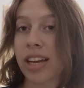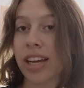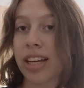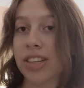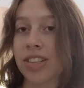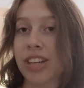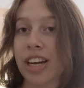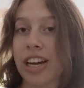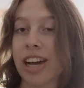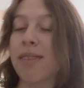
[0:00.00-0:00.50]

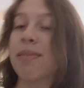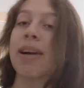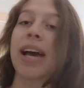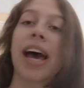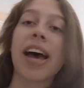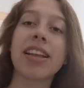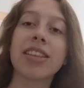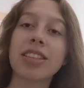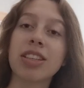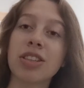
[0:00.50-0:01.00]
and check out my
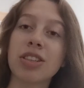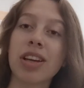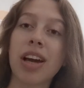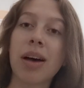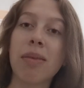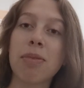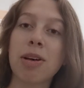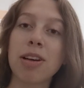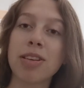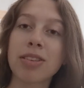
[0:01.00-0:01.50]
Etsy
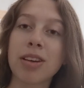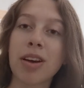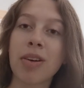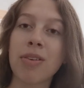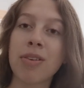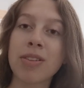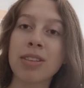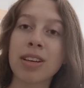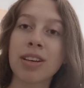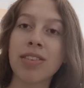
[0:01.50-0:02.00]
shop also at
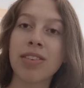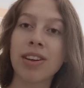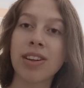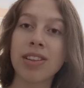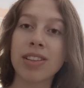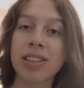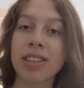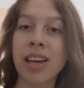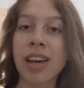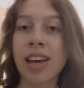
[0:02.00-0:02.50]
Rosie
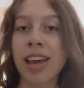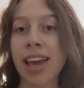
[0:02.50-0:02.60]
Revolts